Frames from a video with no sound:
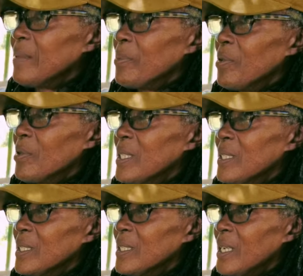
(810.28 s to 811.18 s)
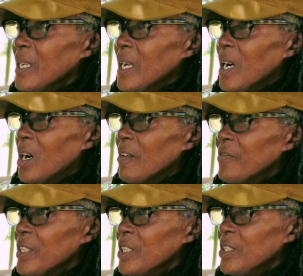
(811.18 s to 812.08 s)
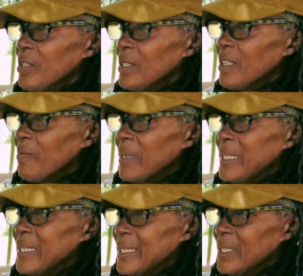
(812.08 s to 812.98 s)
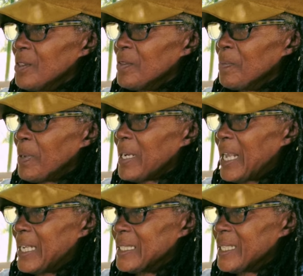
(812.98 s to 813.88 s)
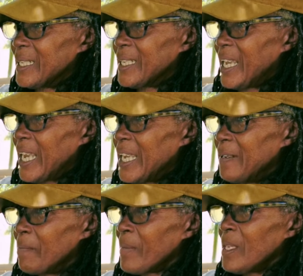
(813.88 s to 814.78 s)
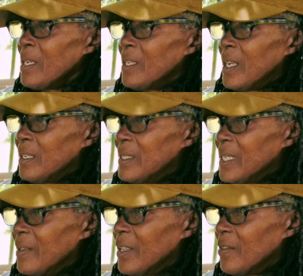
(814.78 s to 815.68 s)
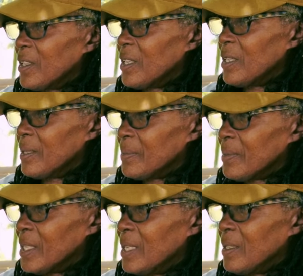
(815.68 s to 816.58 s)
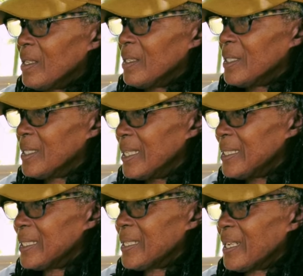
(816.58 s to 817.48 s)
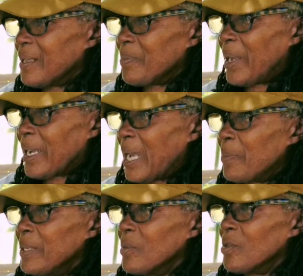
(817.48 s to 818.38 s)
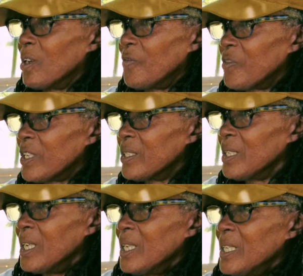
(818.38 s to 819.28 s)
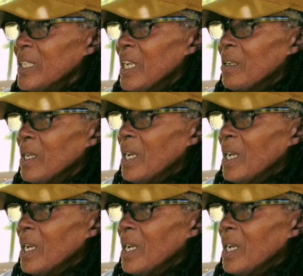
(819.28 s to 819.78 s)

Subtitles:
importance of the use of medicinal plants, and again, like you say, that the diseases that are happening more often, you know,